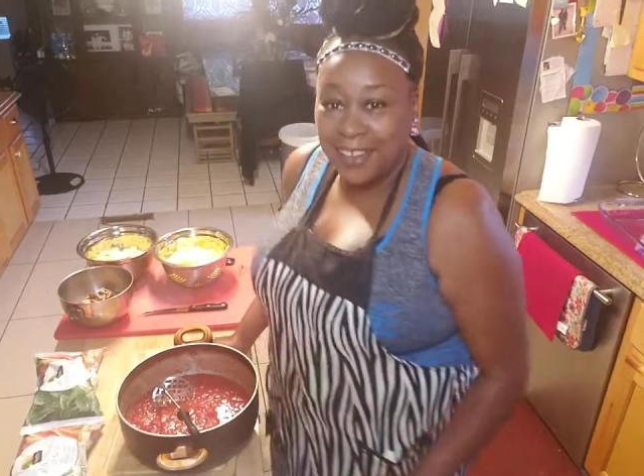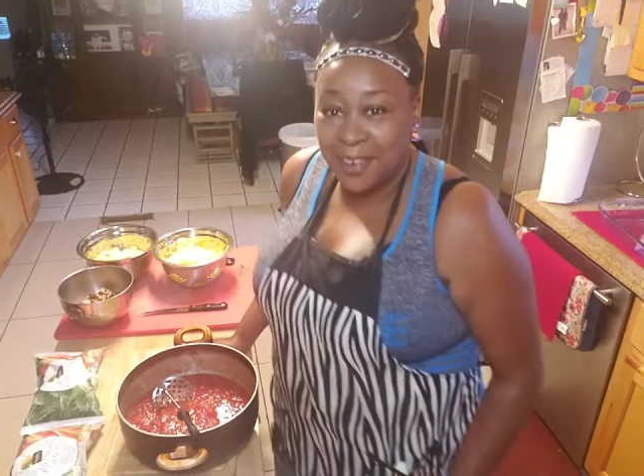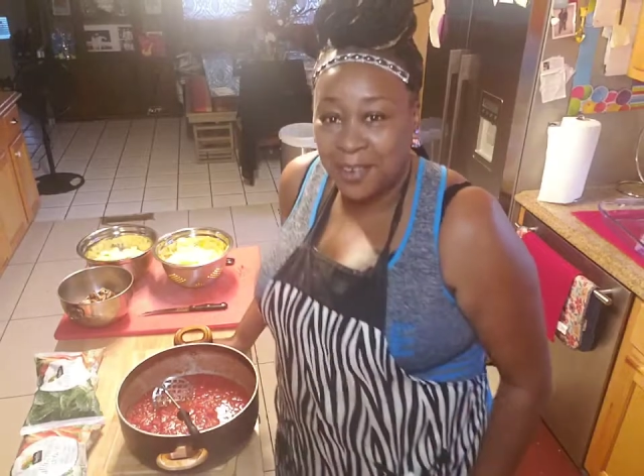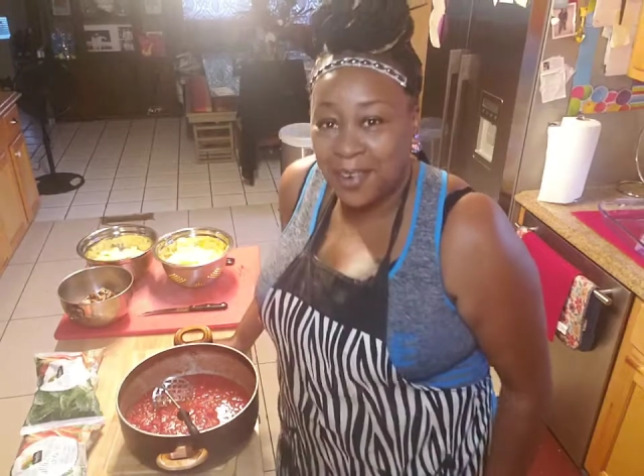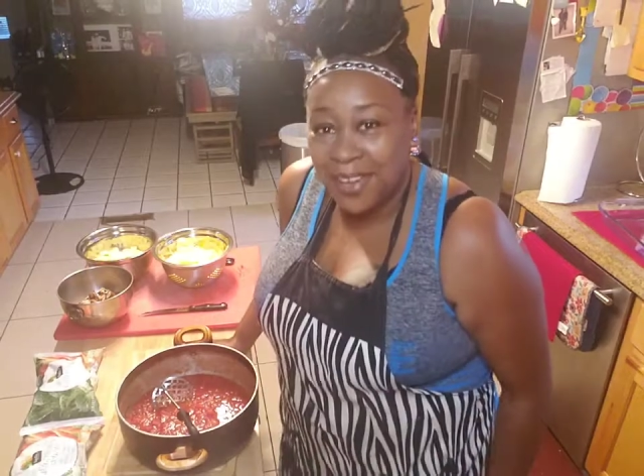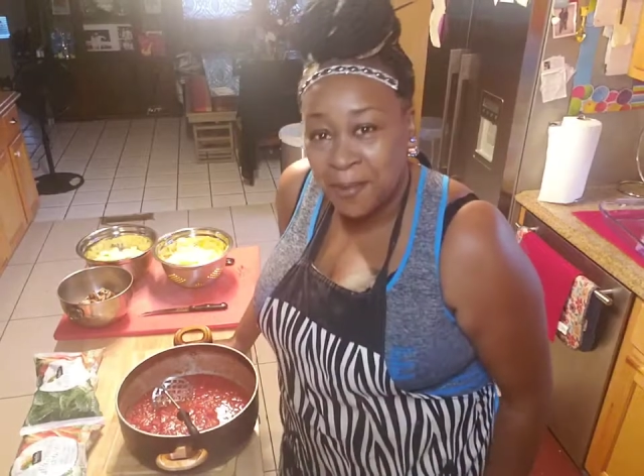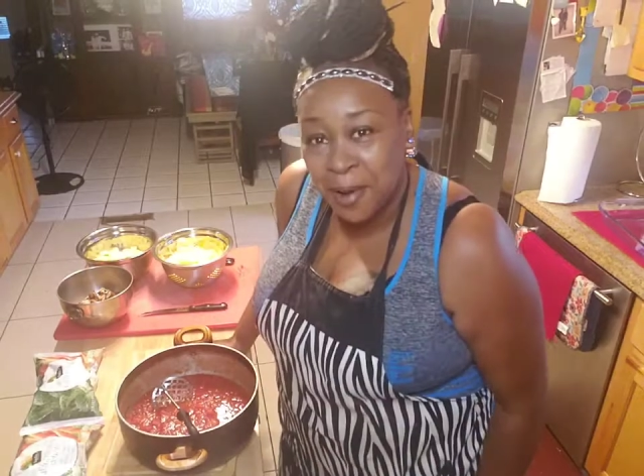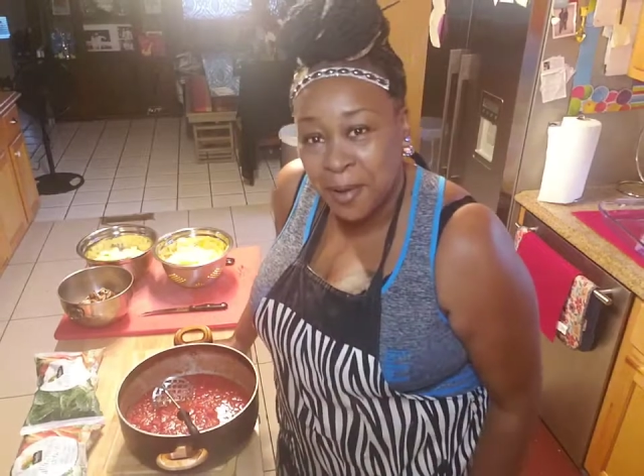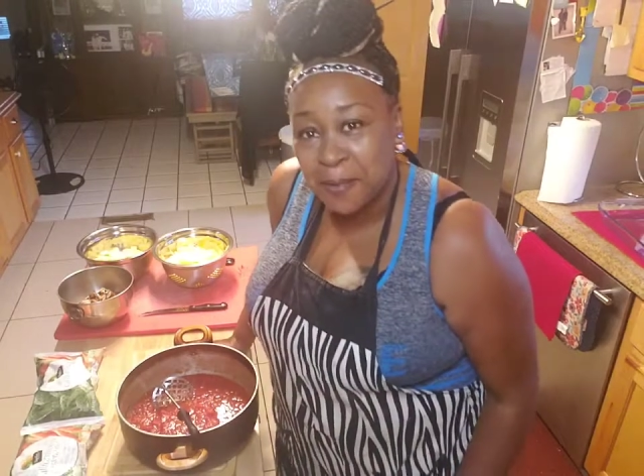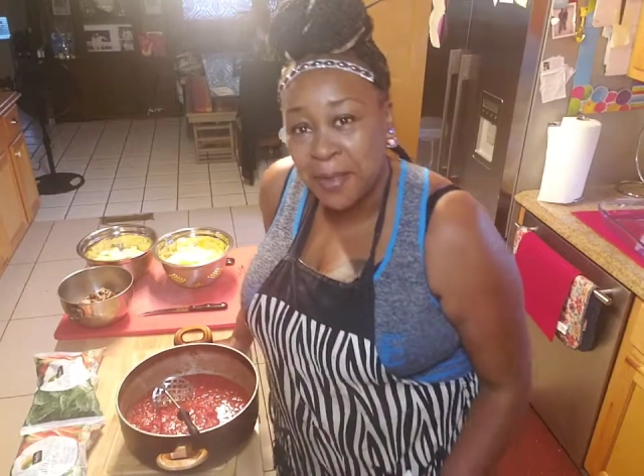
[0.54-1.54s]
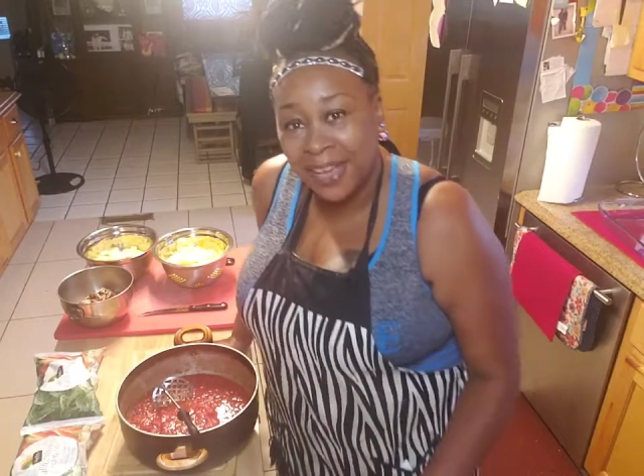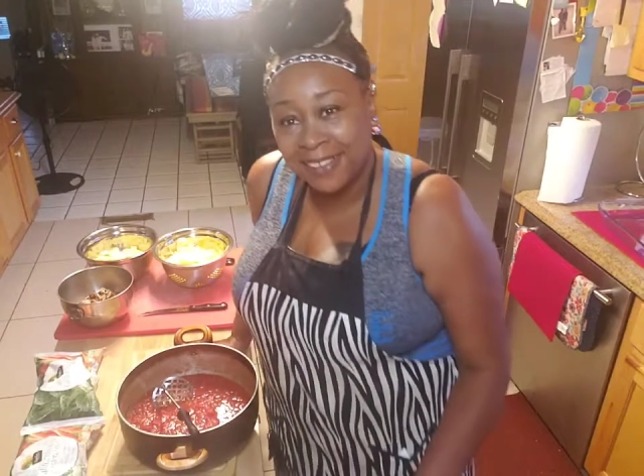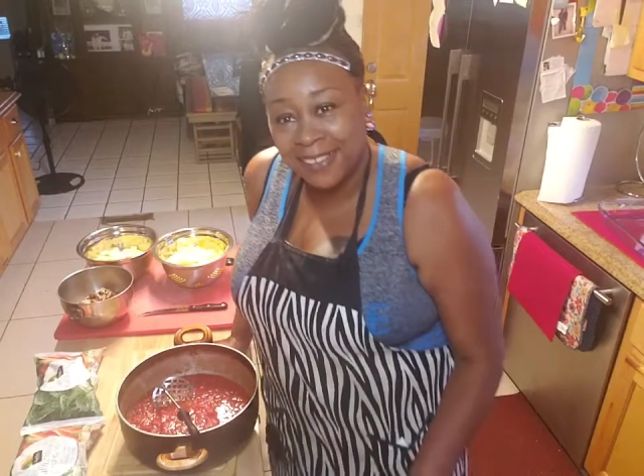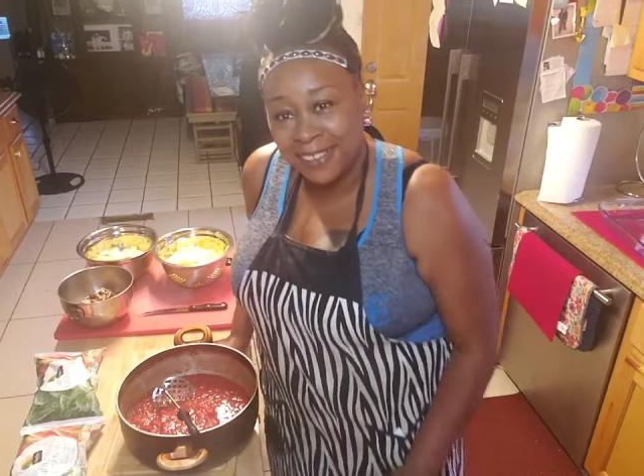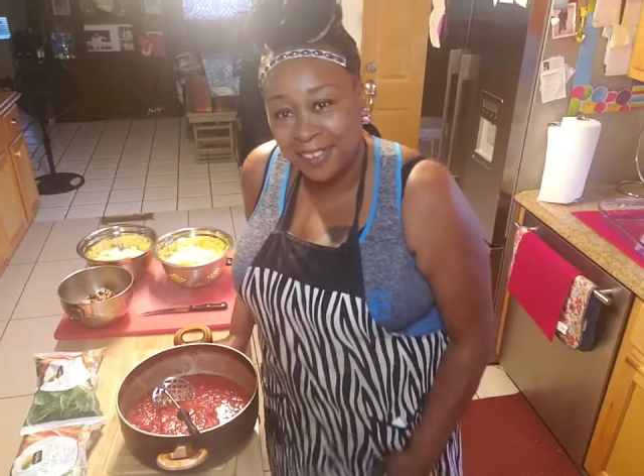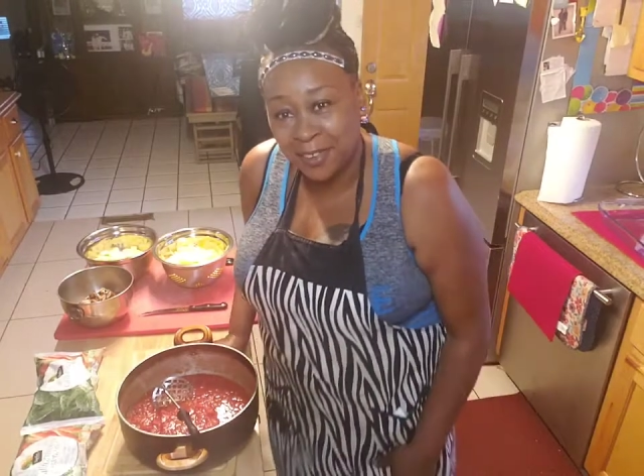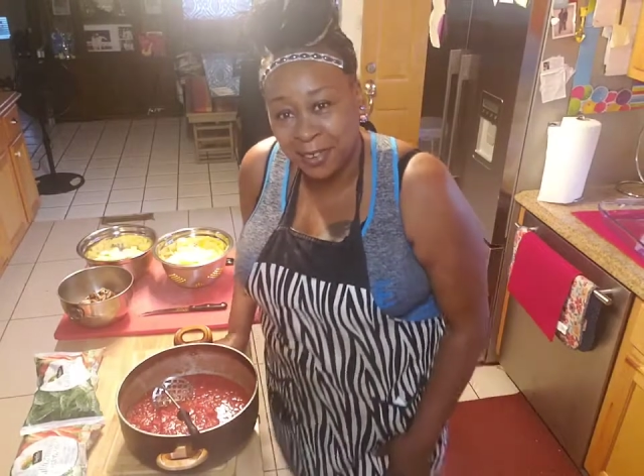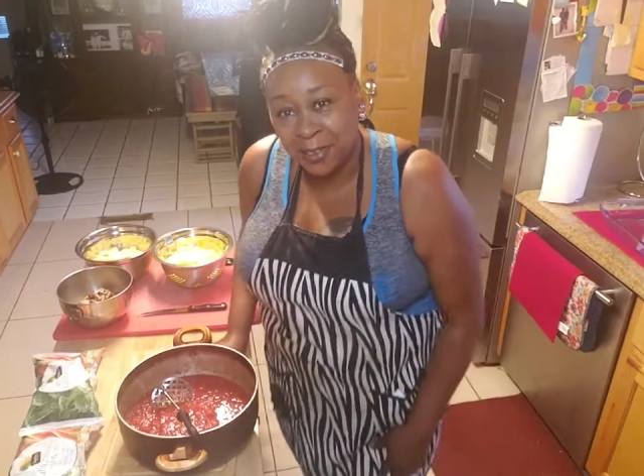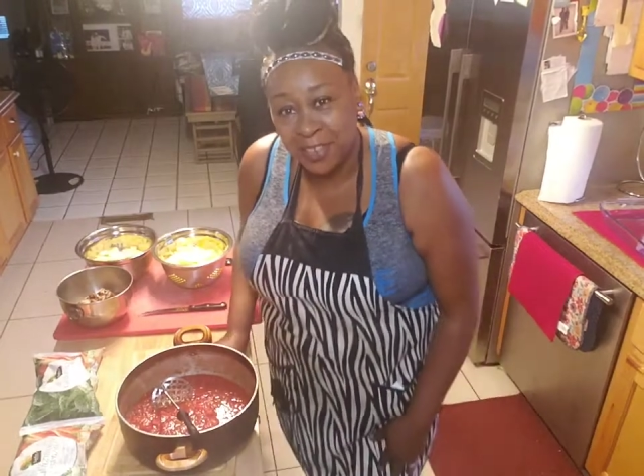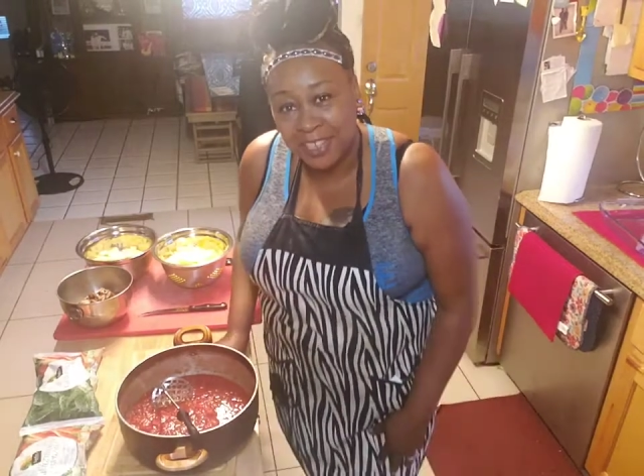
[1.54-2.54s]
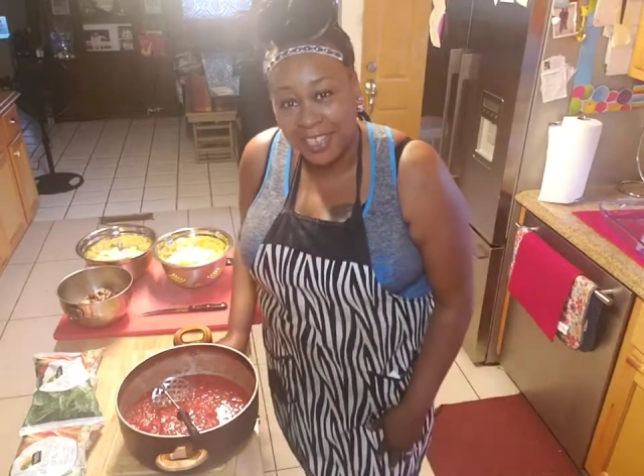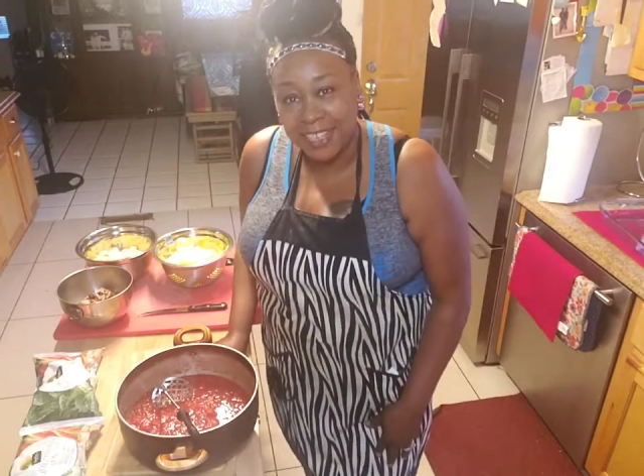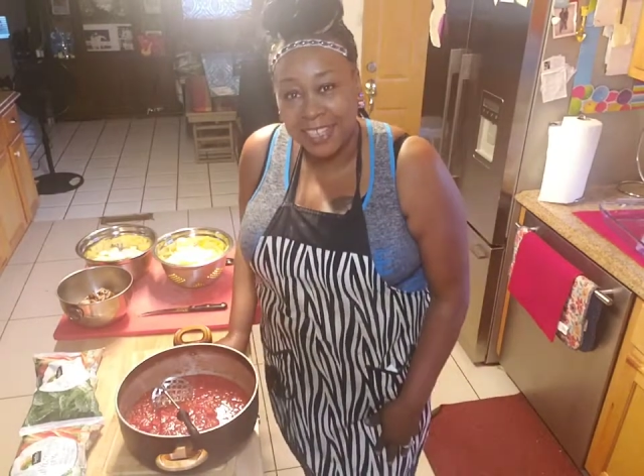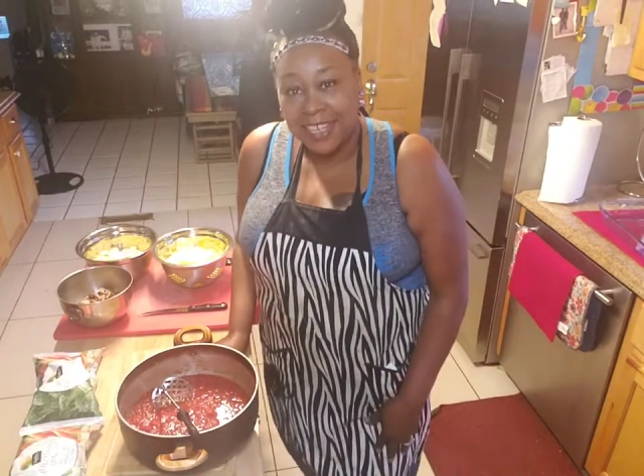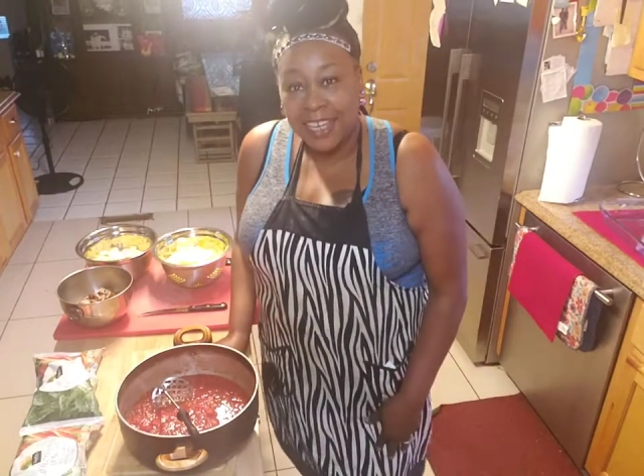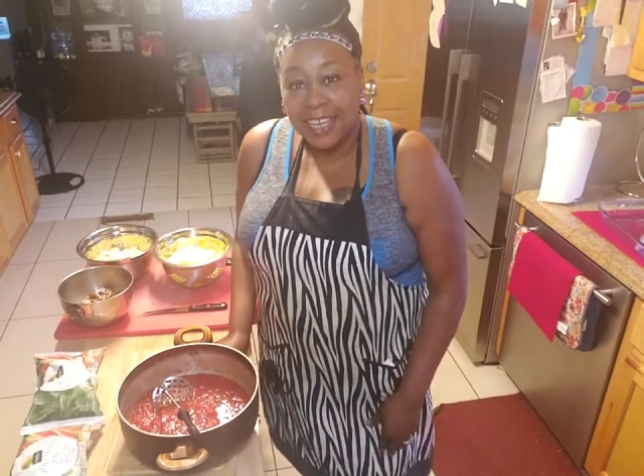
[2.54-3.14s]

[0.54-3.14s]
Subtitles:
Hello and welcome back to A Sister's Cooking.